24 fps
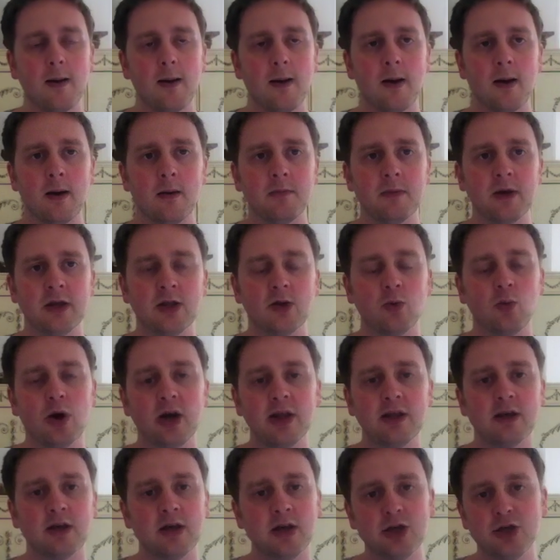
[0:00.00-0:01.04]
In the
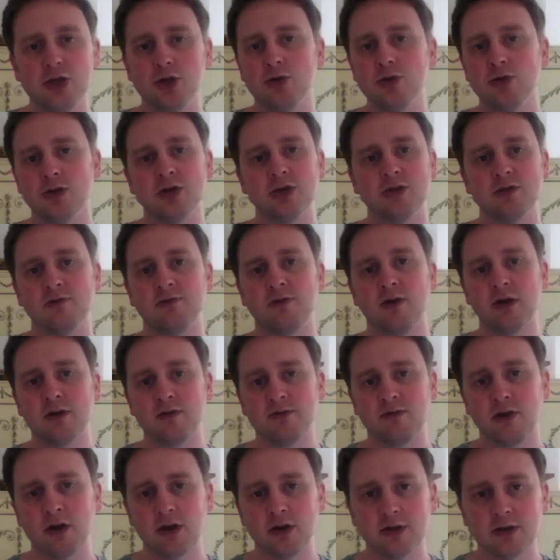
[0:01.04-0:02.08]
way that he chooses to fight
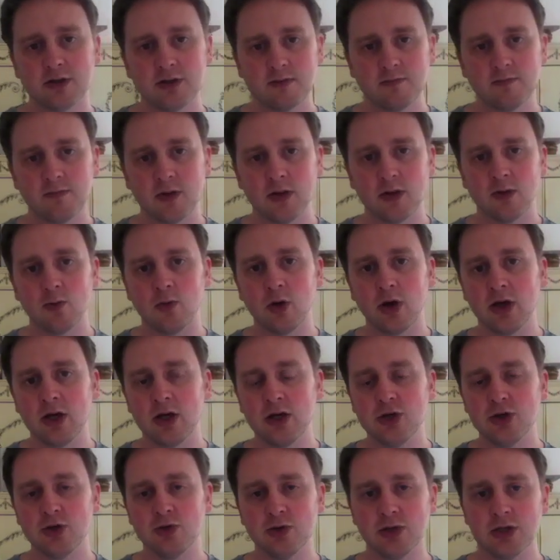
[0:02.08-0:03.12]
fights, in the way
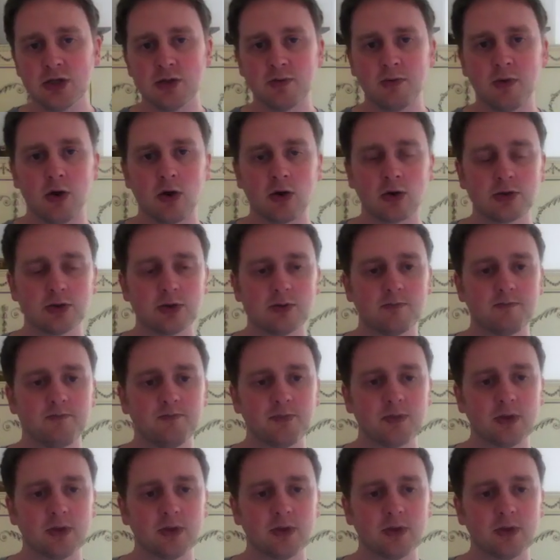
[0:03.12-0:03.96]
he chooses to box.